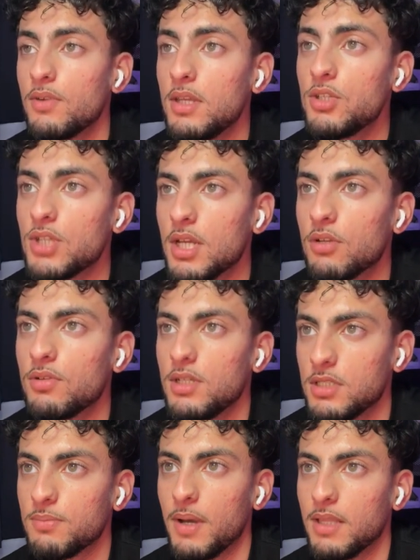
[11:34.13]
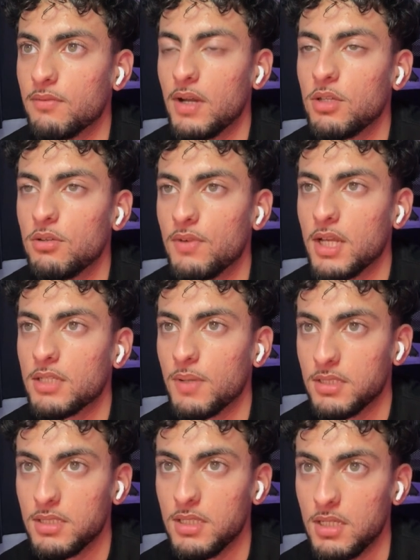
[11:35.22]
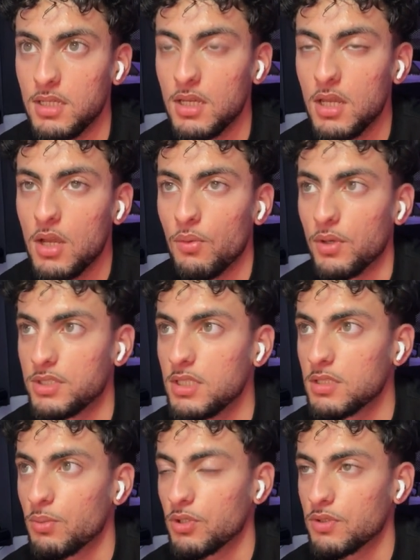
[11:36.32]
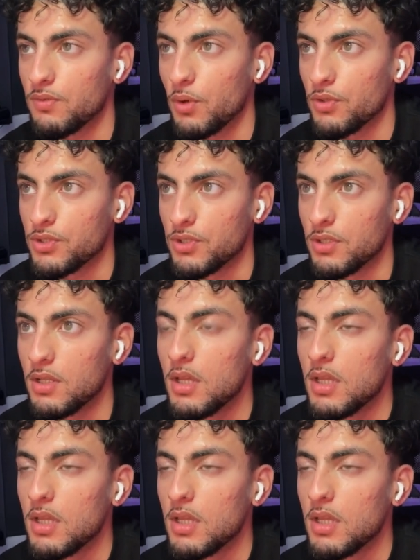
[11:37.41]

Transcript: each increase by the value of x by c, where c is a positive constant,